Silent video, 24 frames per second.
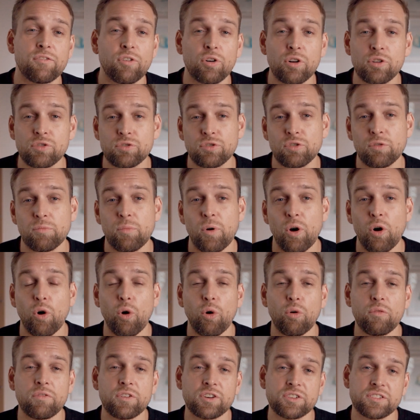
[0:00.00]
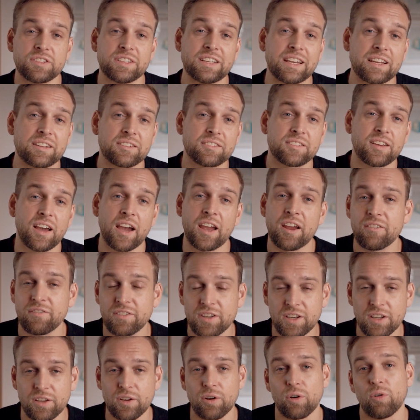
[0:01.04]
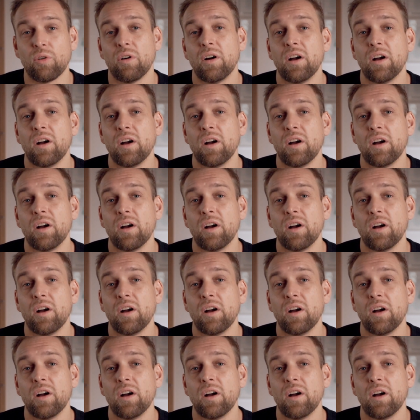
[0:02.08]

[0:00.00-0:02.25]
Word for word: volume over the entire video.